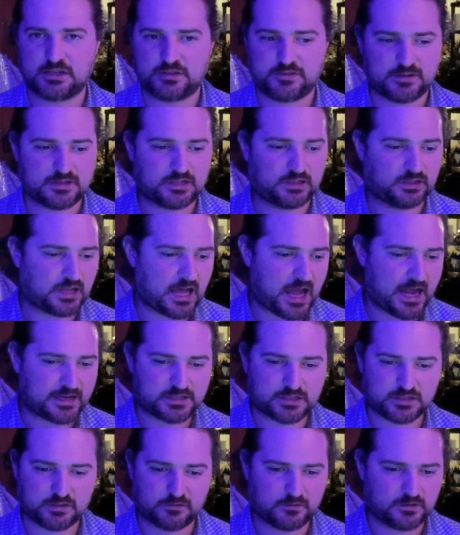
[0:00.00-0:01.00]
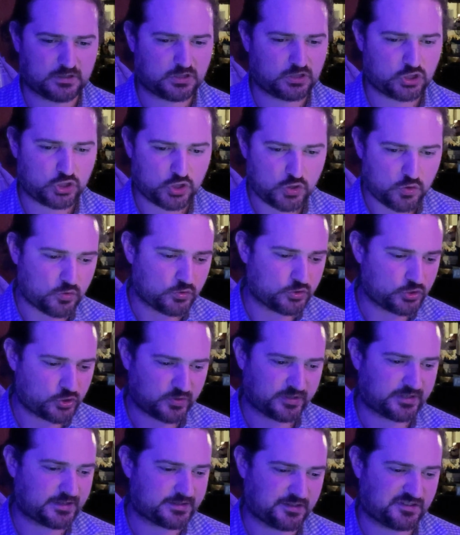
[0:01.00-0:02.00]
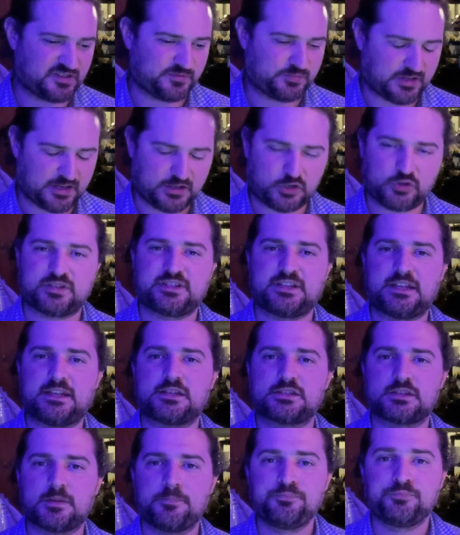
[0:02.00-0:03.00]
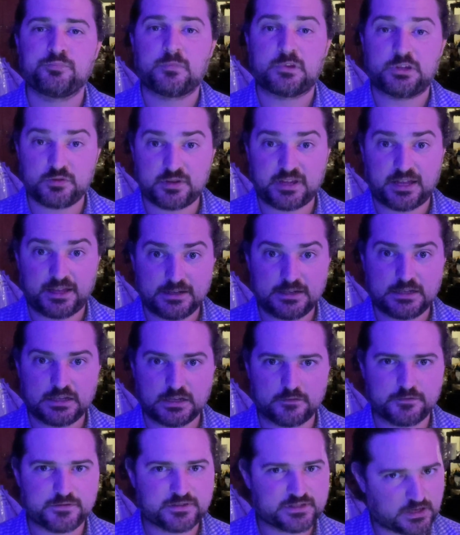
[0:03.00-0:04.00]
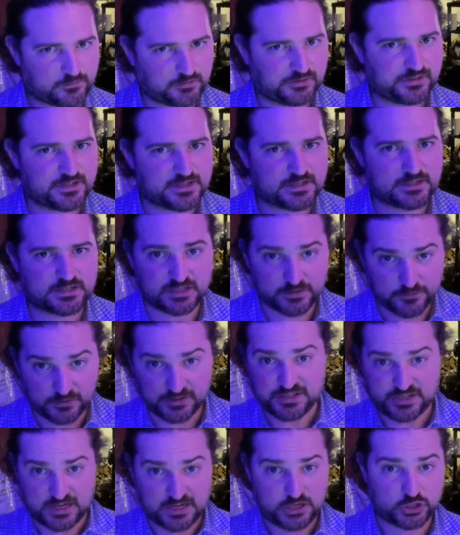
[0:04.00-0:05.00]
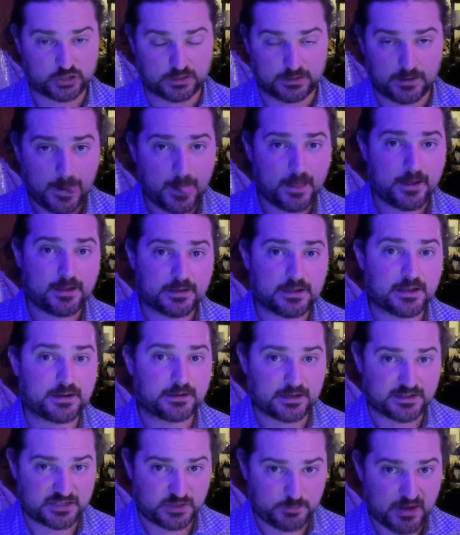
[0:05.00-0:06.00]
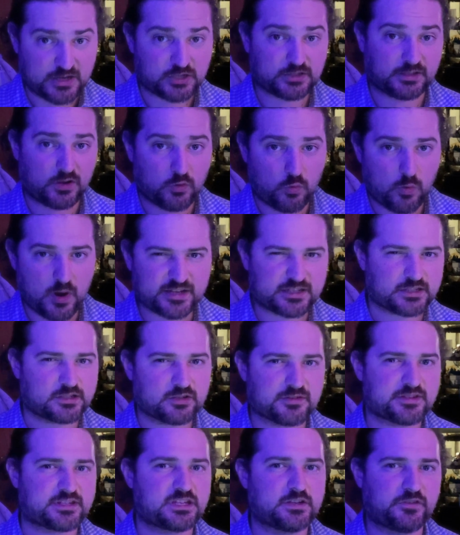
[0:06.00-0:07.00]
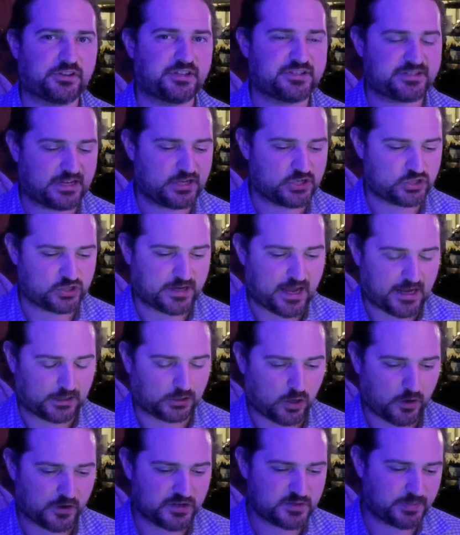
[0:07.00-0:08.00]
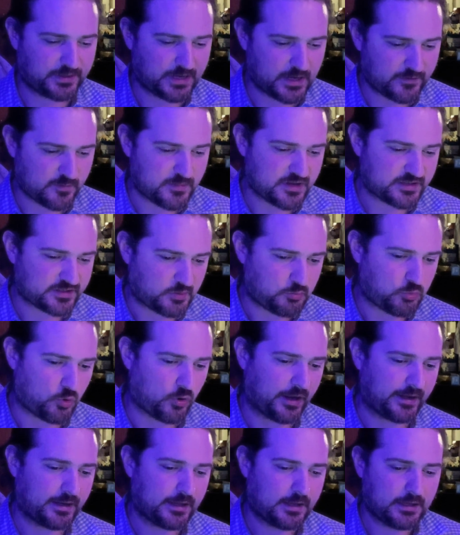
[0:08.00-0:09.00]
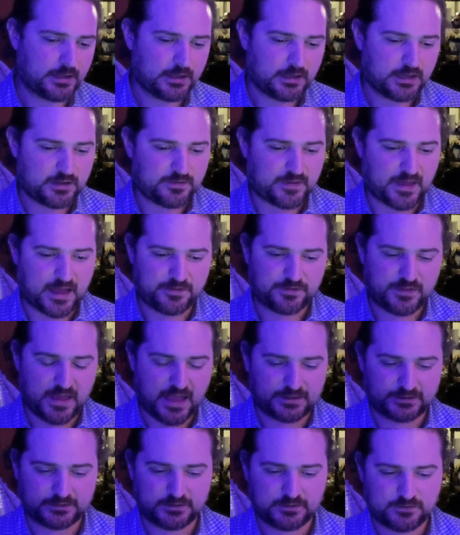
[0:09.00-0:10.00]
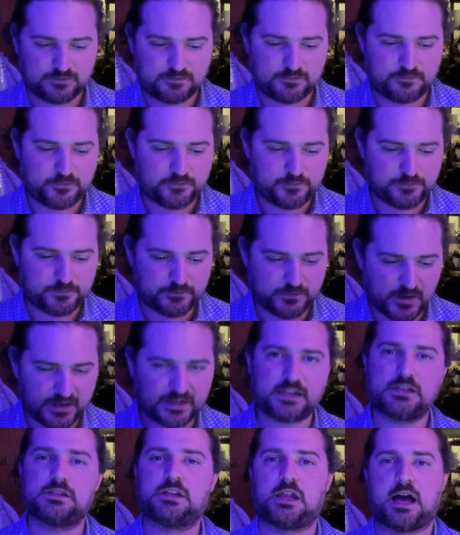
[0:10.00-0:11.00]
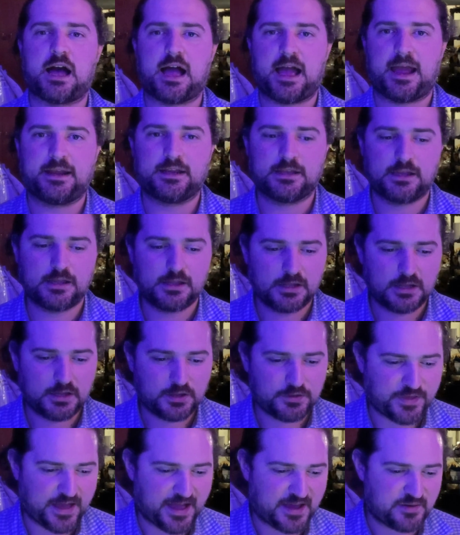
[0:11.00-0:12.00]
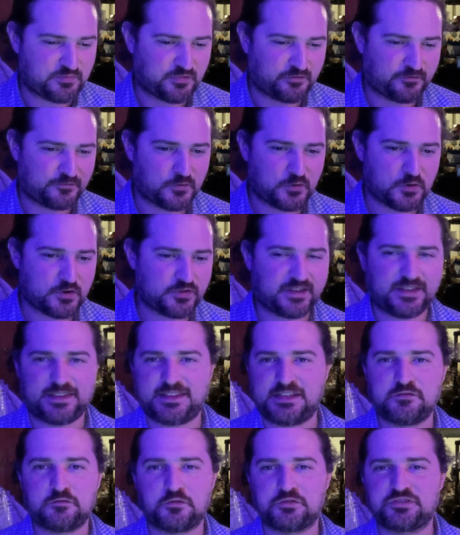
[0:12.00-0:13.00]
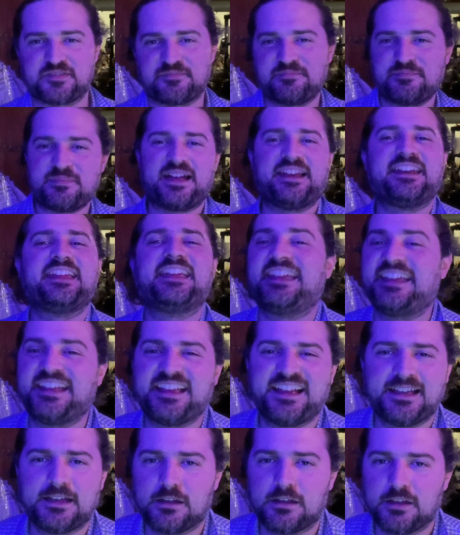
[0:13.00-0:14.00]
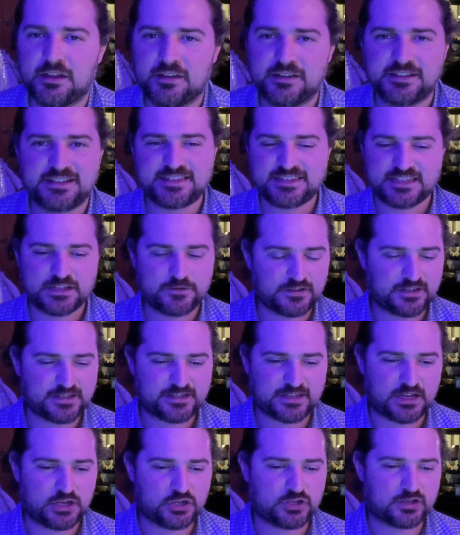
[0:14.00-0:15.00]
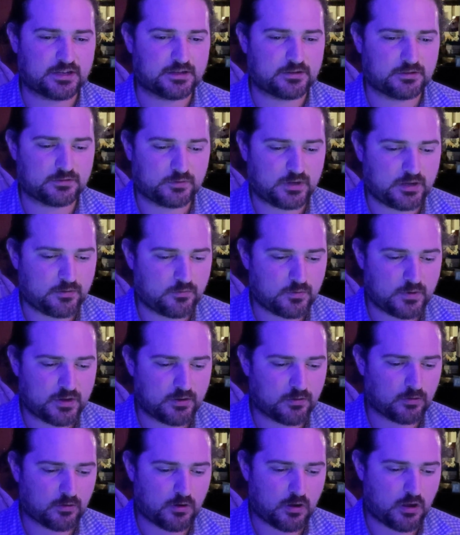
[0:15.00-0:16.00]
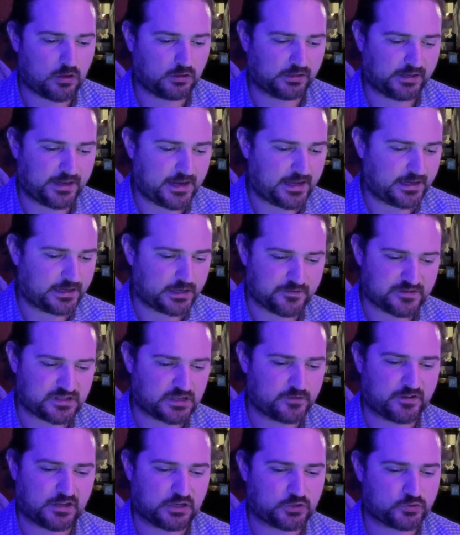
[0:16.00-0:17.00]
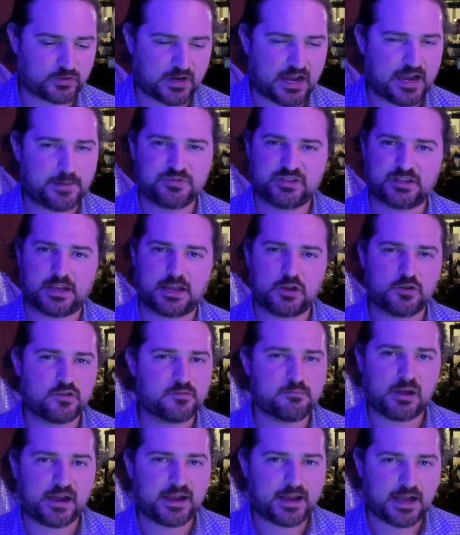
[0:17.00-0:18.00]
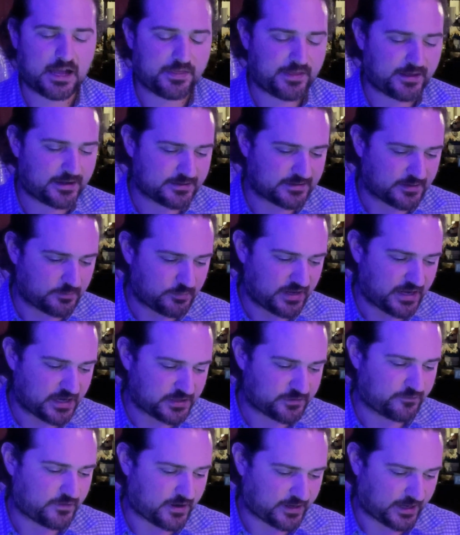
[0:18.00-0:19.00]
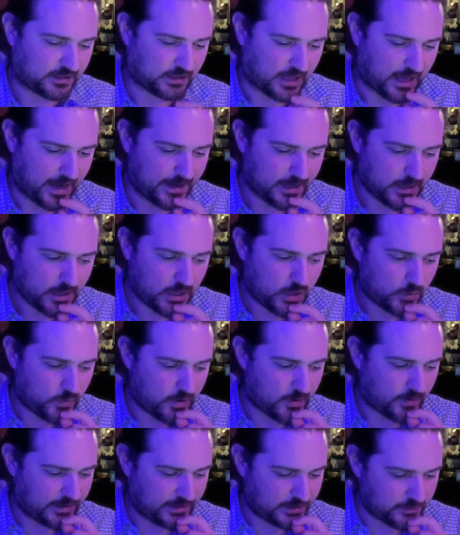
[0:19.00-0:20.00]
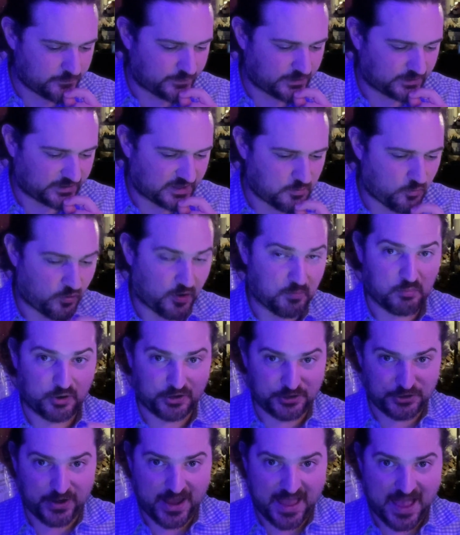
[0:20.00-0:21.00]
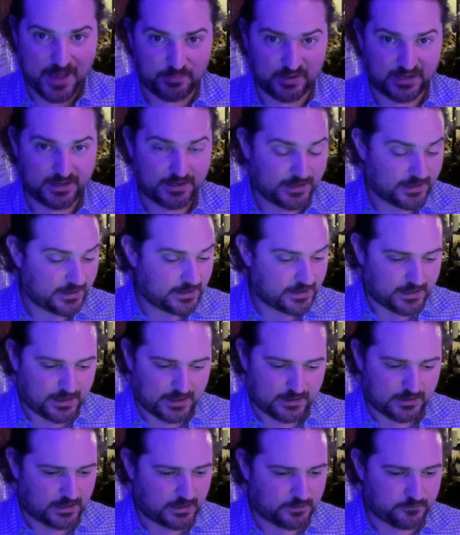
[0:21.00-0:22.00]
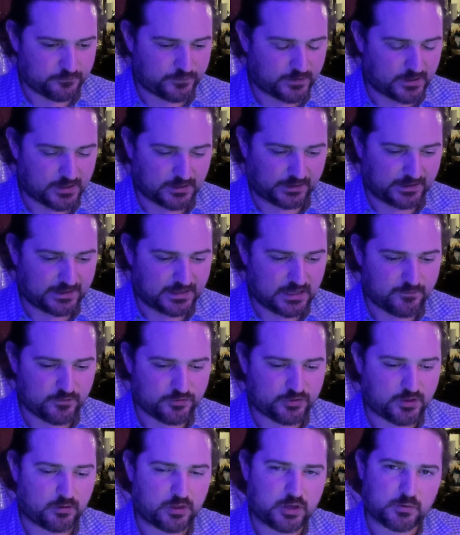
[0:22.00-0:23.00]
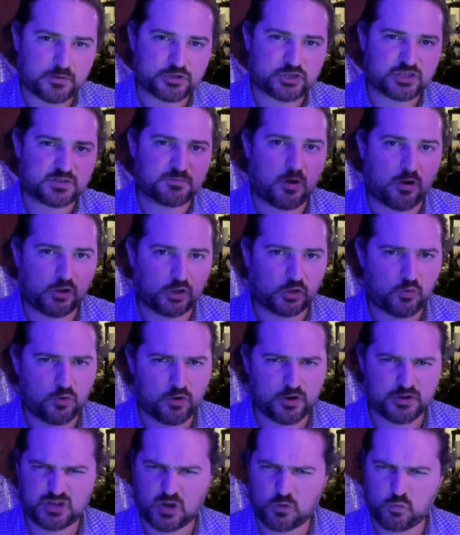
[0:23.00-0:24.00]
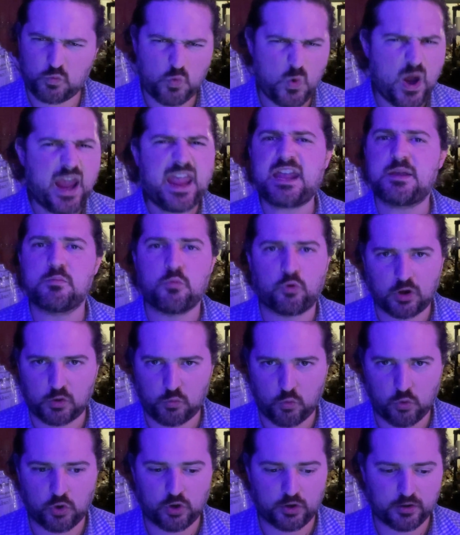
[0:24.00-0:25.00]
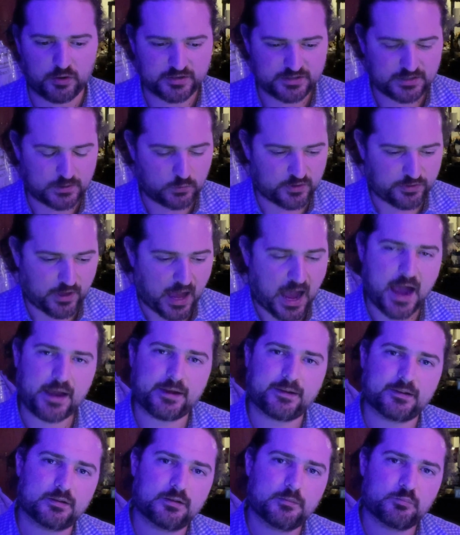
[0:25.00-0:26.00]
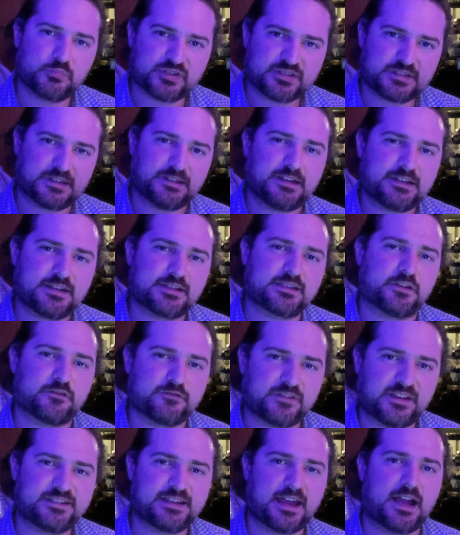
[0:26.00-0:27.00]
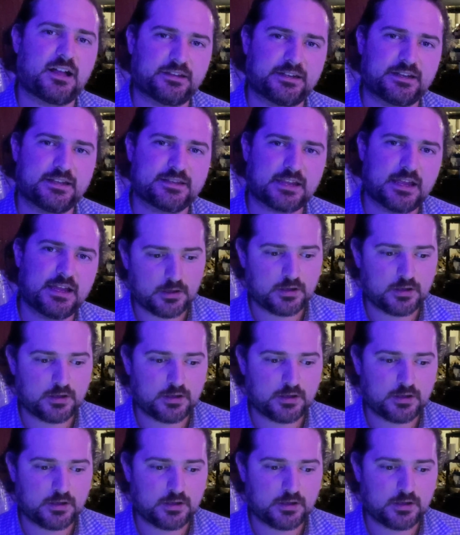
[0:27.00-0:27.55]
There's lots of huge criticisms and critiques you can give civilization, and especially Western civilization at large, but never miss the point that fucking lie that before the evils of many and civilization, we were all natives living in tribes singing Kumbaya. That is the biggest fucking lie. We were infinitely more murder happy, infinitely, even though there were smaller wars, way more wars with higher percentages of fatalities.